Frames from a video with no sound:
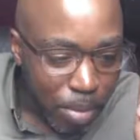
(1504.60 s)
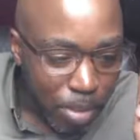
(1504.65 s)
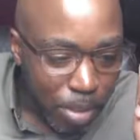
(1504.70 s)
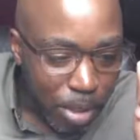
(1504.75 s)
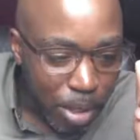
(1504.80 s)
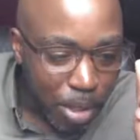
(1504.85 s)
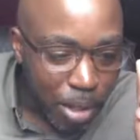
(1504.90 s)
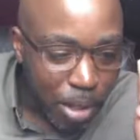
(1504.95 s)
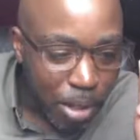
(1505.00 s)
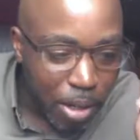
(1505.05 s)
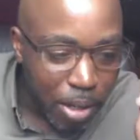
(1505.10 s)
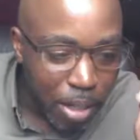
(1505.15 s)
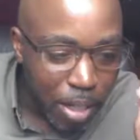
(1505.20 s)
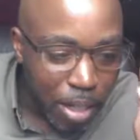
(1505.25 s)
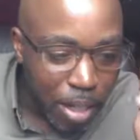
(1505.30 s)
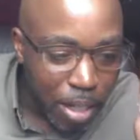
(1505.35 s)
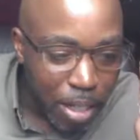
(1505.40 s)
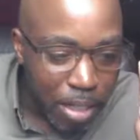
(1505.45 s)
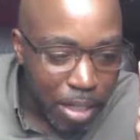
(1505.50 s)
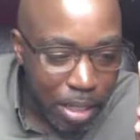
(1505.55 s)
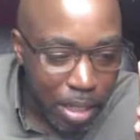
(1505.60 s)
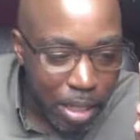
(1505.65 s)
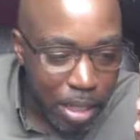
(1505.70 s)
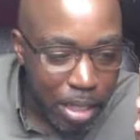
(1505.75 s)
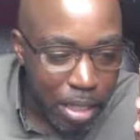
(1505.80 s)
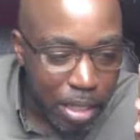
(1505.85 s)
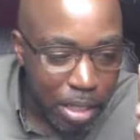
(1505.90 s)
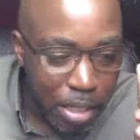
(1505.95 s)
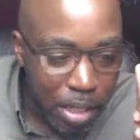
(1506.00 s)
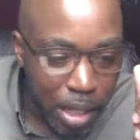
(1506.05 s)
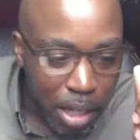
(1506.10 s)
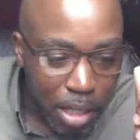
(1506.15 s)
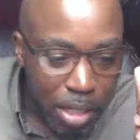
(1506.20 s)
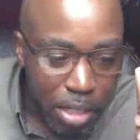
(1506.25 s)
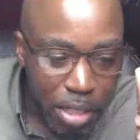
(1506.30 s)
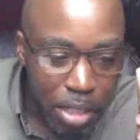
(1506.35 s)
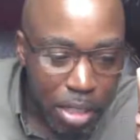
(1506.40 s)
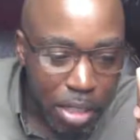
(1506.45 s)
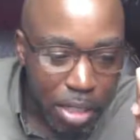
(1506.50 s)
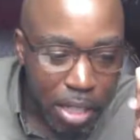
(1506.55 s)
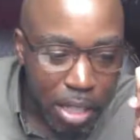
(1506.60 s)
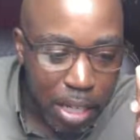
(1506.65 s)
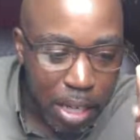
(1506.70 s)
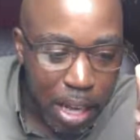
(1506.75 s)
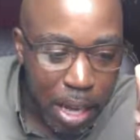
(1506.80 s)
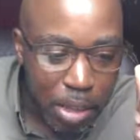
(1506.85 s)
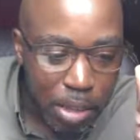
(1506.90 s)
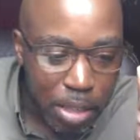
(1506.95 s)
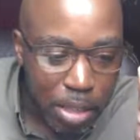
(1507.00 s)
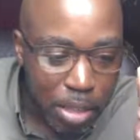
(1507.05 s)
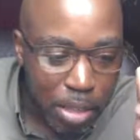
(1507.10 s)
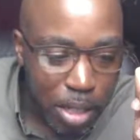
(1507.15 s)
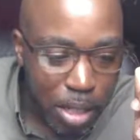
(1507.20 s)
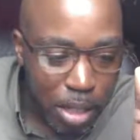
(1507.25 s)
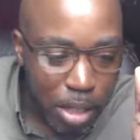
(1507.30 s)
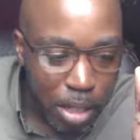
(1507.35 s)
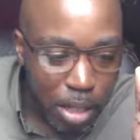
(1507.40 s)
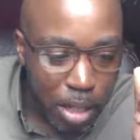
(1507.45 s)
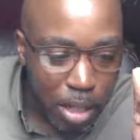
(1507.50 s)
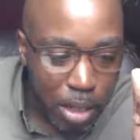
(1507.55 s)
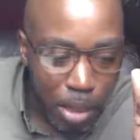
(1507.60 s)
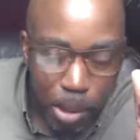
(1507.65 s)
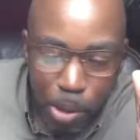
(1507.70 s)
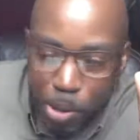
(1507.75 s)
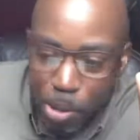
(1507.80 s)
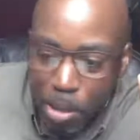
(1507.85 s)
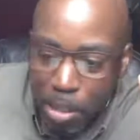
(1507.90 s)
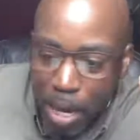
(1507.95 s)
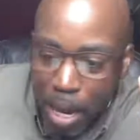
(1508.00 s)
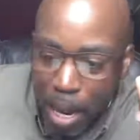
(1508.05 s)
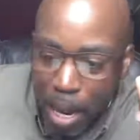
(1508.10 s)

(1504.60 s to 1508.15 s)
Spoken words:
The girl Kitty says, just stick out your tongue, close your